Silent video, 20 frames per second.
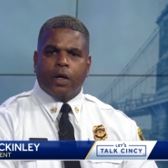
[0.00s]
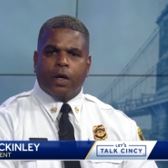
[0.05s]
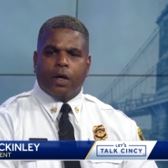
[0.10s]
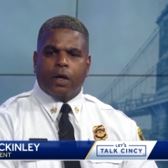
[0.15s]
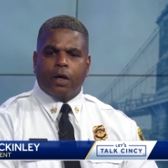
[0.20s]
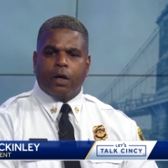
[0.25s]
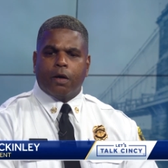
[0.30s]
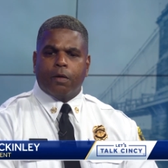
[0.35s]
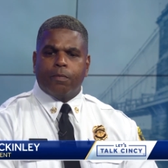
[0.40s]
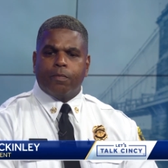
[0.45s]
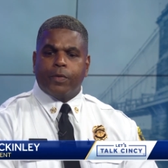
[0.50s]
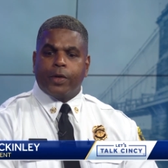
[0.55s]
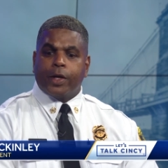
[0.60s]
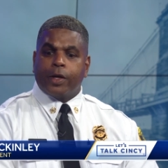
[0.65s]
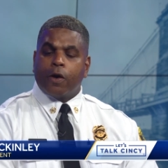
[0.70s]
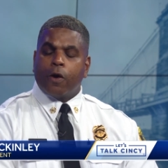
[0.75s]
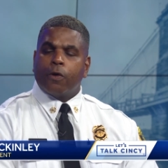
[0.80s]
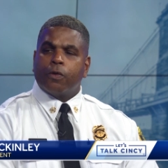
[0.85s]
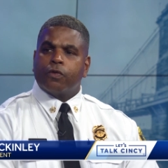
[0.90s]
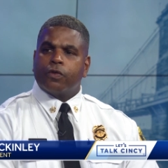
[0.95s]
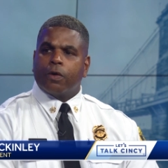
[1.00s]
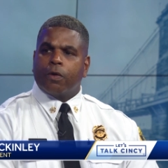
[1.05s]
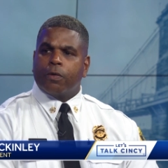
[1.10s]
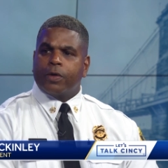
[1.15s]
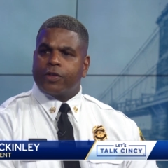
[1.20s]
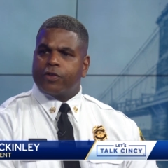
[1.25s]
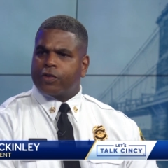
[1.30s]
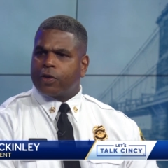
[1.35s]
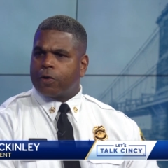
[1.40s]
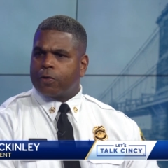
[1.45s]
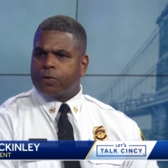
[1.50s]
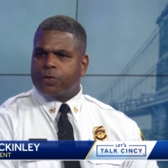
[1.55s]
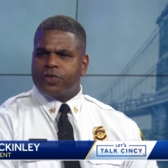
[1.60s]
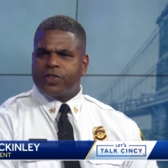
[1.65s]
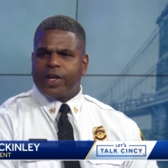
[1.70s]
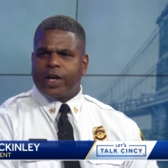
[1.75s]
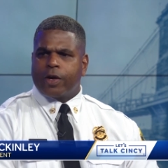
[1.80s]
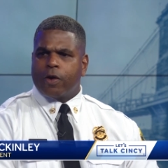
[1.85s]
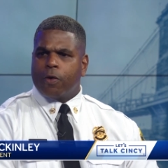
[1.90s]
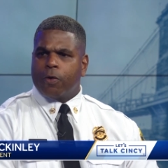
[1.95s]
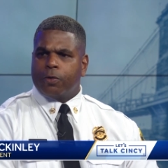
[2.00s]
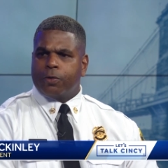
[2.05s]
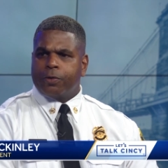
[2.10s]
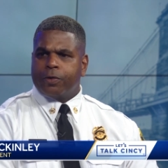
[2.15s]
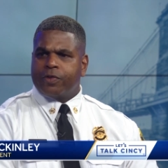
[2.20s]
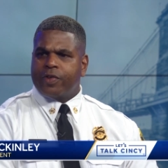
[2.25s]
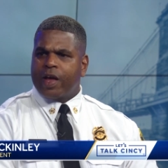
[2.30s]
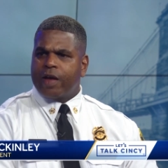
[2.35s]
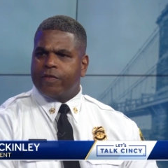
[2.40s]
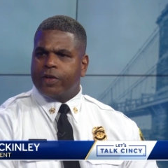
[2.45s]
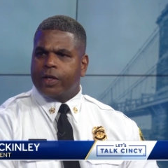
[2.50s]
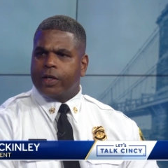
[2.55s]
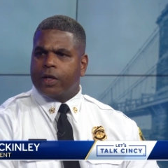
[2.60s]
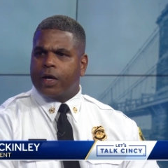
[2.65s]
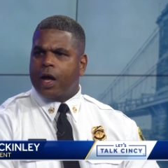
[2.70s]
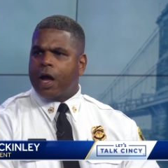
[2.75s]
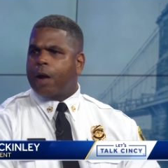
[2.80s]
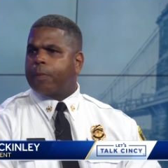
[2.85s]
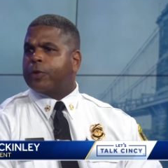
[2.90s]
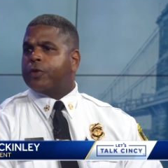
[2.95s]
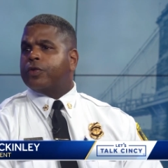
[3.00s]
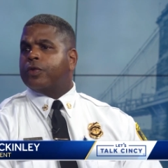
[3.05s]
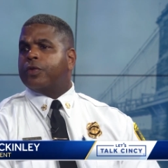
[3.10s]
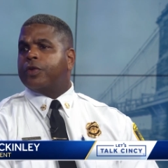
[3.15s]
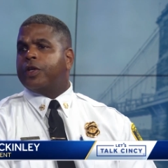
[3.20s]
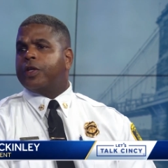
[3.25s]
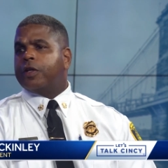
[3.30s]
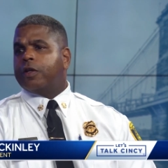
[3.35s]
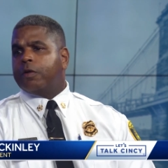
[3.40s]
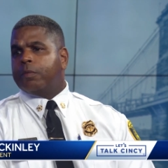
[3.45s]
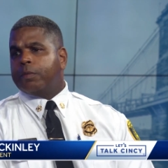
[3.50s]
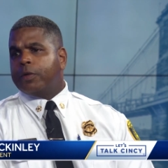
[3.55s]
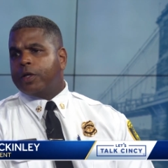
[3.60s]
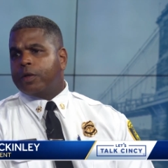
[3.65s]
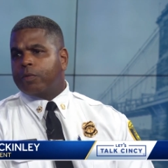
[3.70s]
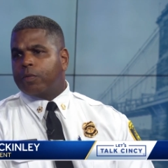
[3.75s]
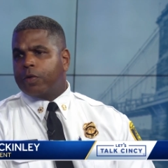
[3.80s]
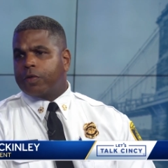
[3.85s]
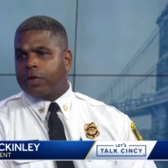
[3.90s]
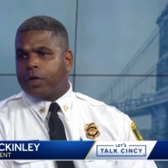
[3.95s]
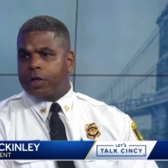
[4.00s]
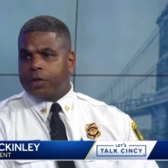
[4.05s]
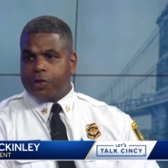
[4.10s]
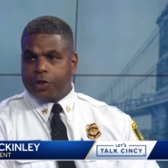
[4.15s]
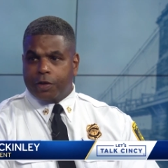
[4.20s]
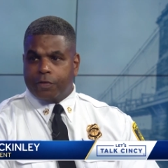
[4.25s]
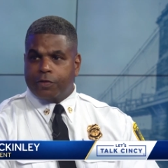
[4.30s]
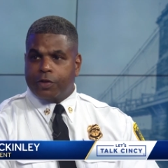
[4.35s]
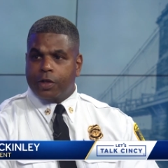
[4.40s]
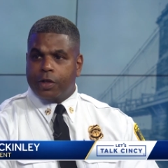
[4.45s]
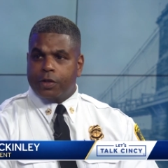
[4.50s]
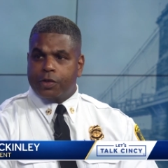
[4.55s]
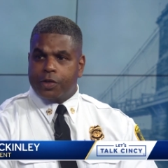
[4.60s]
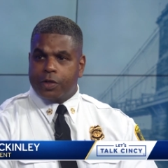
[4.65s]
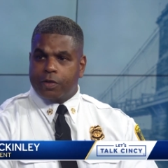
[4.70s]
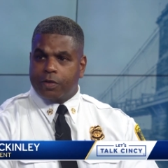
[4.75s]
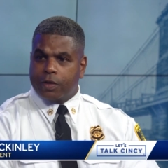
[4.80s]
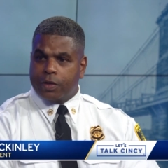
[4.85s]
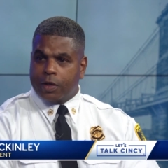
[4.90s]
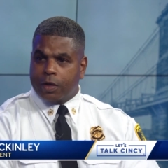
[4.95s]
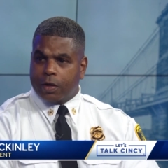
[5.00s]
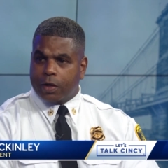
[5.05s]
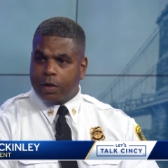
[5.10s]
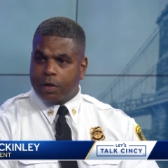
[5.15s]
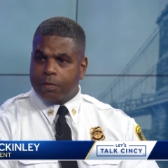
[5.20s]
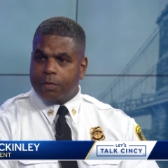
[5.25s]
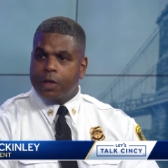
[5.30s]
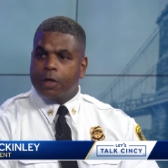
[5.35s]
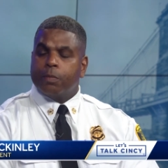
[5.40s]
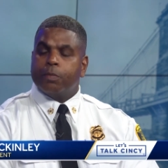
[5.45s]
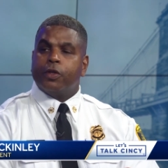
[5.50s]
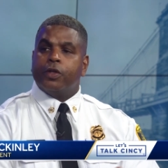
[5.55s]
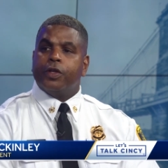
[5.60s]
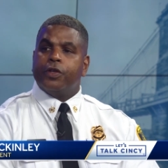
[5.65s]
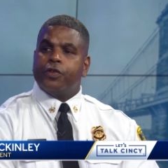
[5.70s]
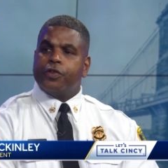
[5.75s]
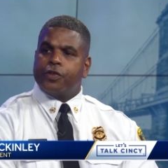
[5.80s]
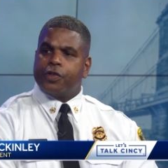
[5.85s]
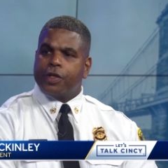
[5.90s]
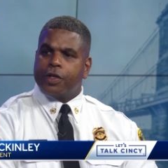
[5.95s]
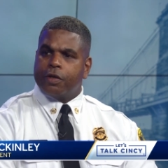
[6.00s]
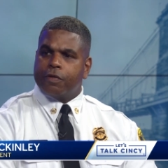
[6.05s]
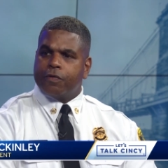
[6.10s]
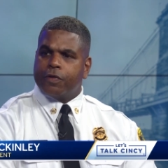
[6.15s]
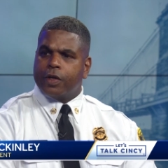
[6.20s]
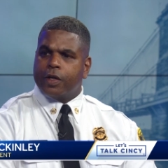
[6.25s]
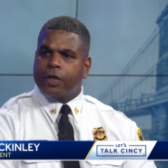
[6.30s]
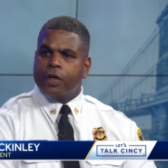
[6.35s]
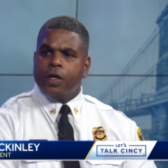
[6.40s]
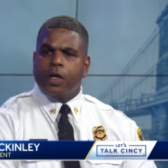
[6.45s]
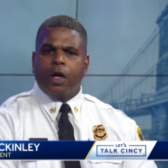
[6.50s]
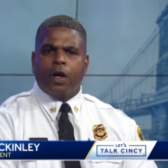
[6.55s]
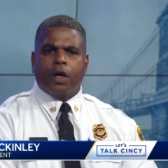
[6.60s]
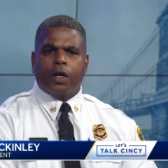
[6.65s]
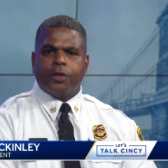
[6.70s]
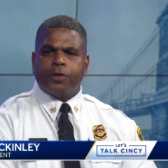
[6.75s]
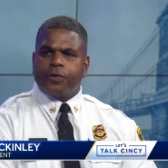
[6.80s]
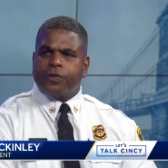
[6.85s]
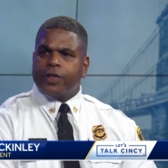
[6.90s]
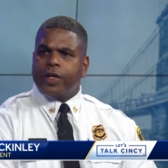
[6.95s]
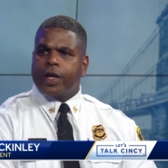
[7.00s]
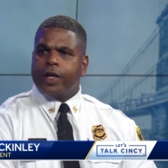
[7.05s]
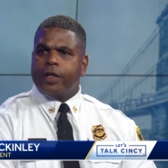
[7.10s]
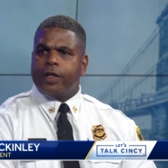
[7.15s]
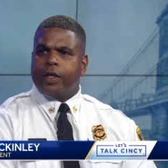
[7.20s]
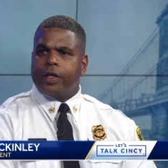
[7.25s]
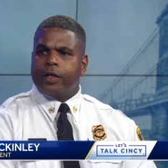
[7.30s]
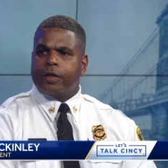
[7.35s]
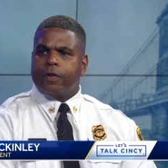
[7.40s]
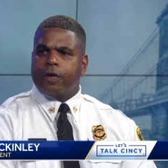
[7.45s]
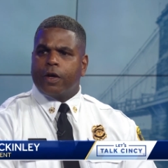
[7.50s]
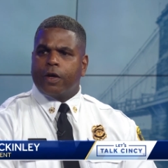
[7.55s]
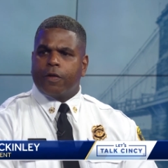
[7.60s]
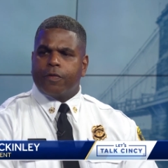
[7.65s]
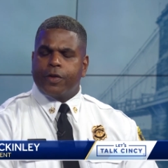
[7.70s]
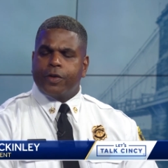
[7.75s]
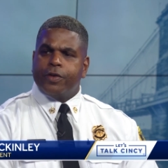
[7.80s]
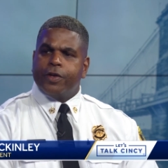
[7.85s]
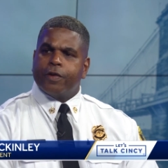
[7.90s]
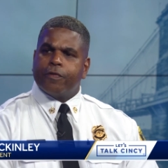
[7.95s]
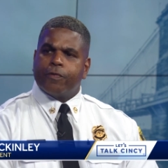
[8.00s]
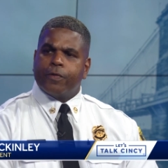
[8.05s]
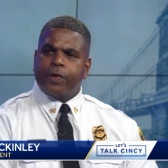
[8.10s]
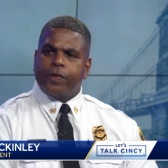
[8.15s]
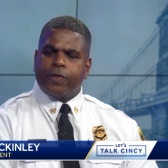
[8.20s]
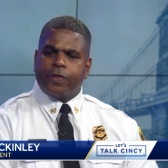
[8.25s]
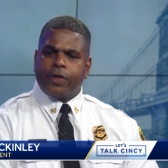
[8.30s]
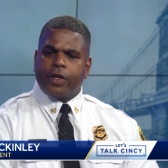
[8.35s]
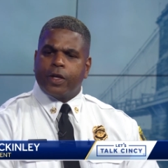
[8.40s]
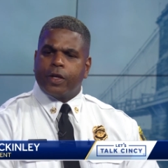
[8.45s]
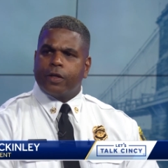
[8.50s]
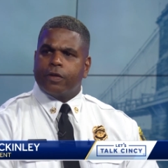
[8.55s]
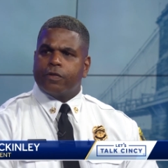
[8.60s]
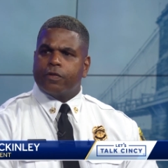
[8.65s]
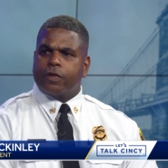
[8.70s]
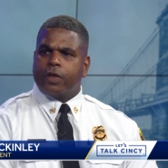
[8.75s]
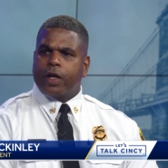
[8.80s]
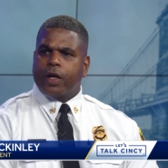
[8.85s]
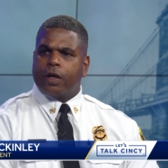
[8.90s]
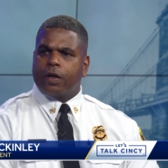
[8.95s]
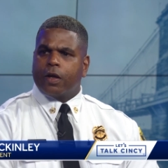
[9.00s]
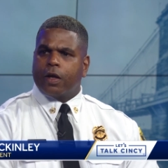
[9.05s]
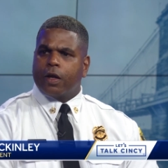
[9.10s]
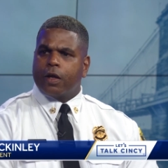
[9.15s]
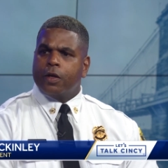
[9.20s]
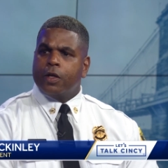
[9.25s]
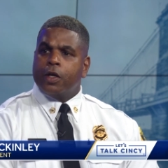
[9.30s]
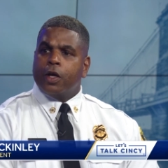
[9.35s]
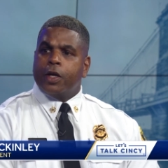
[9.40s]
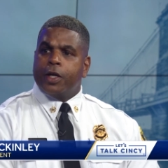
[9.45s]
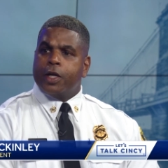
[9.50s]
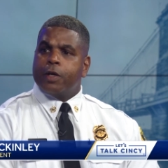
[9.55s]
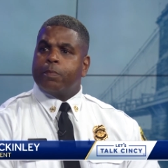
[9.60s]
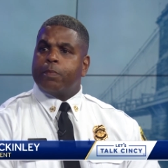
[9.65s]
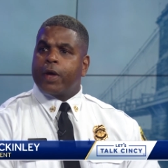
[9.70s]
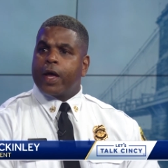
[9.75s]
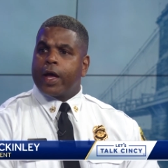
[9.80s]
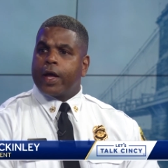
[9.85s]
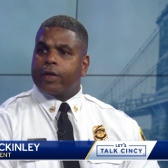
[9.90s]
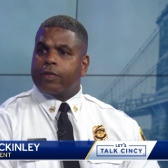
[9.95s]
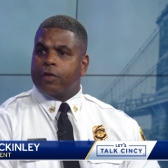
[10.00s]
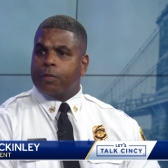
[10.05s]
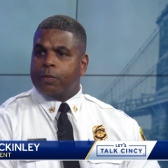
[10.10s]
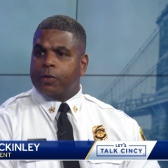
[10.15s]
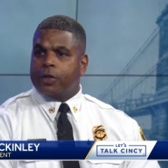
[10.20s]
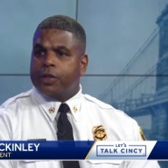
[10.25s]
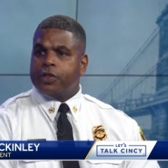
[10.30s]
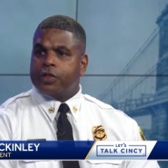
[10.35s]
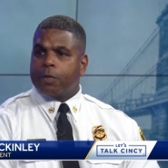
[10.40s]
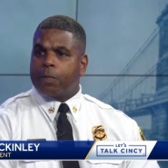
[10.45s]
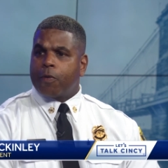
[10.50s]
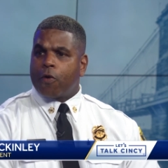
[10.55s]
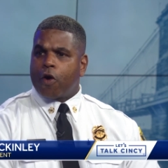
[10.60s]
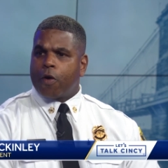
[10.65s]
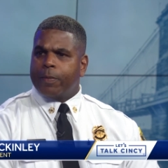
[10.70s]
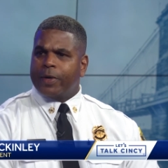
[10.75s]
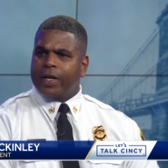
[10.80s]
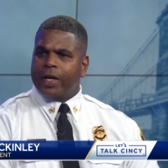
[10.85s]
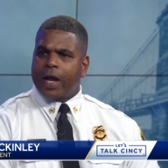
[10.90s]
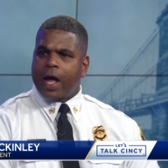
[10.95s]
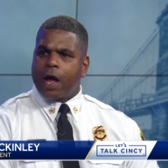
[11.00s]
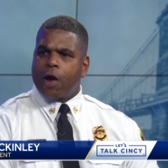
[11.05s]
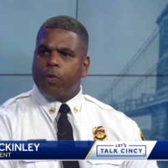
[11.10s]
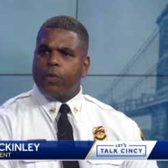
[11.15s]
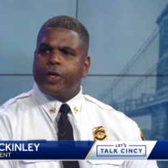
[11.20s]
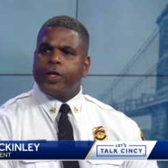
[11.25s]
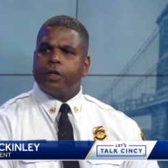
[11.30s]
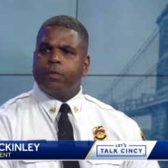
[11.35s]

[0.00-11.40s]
Uh, and also external stakeholders having an opportunity to meet with uh, Chief Theetge, the uh, police chief mm -hmm. and mm-hmm. understanding uh, the different things that uh, impact the police department and how we